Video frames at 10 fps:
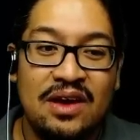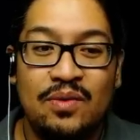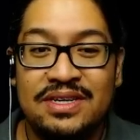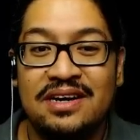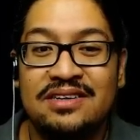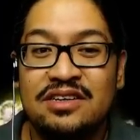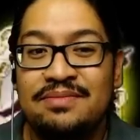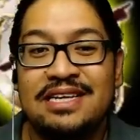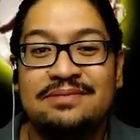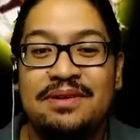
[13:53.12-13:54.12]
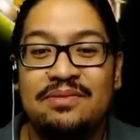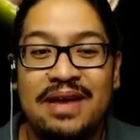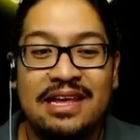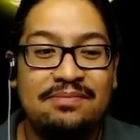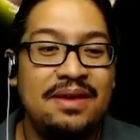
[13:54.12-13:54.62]
which also makes me
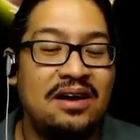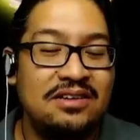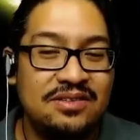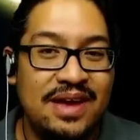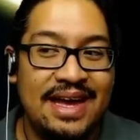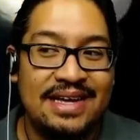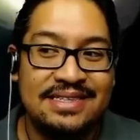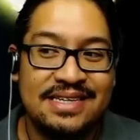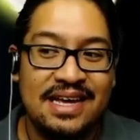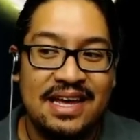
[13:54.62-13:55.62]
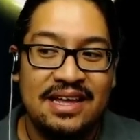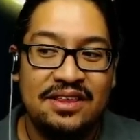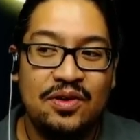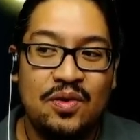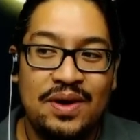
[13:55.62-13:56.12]
makes me also ask
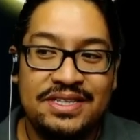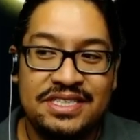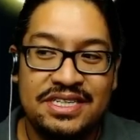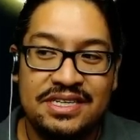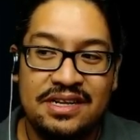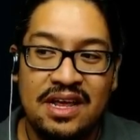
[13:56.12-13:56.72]
the question: